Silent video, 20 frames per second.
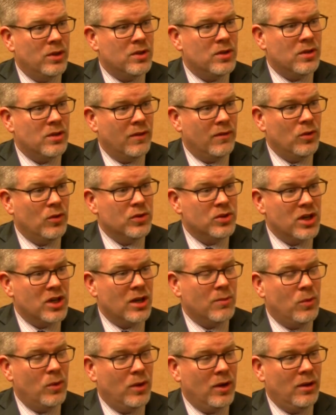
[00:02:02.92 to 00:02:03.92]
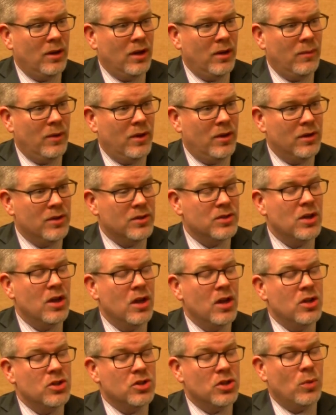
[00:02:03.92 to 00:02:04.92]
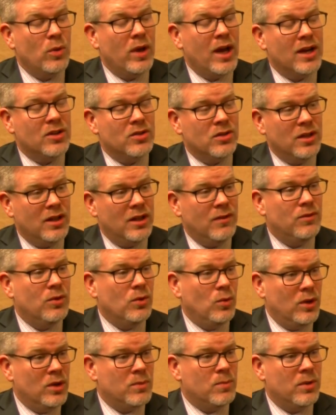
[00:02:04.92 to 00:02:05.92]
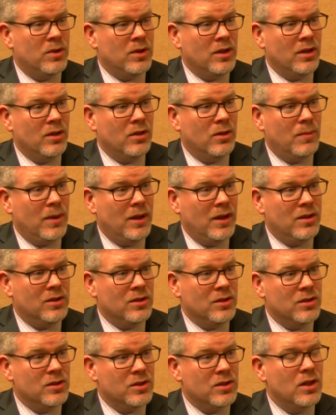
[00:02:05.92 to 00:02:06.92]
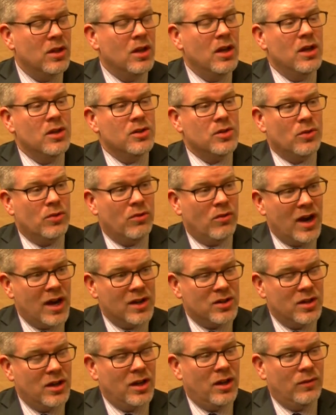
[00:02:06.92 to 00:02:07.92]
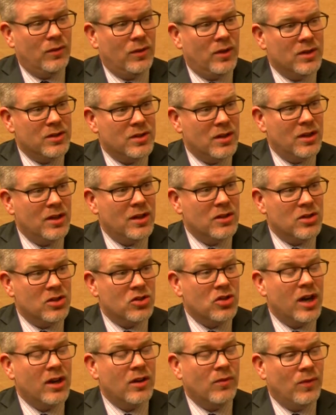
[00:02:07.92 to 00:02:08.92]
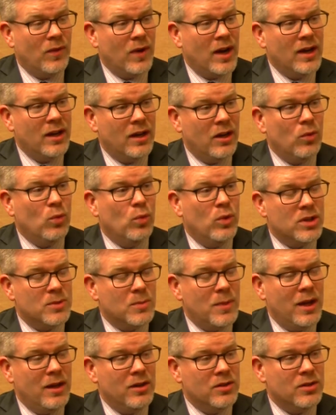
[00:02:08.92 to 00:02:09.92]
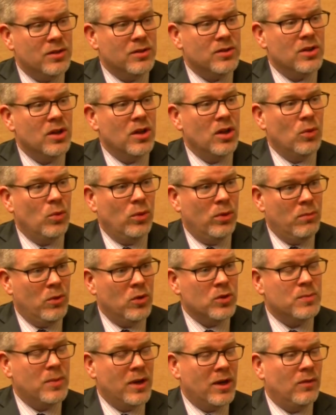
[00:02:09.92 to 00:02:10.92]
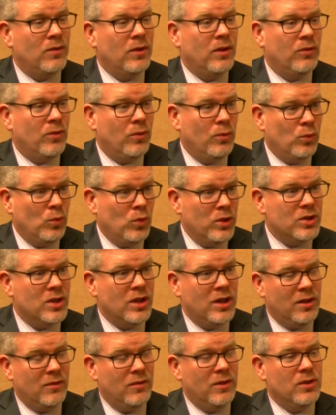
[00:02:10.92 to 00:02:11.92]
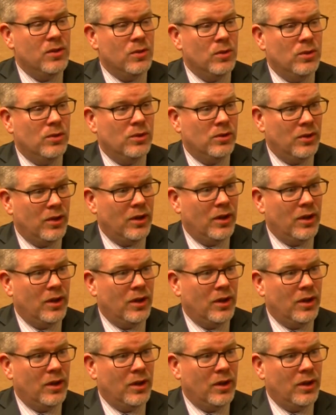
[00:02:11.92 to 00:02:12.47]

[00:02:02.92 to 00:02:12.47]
of those checkpoint inhibitors should we actually give to which particular patients. So the rationale for our study is to try to find out which patients would most benefit from which individual,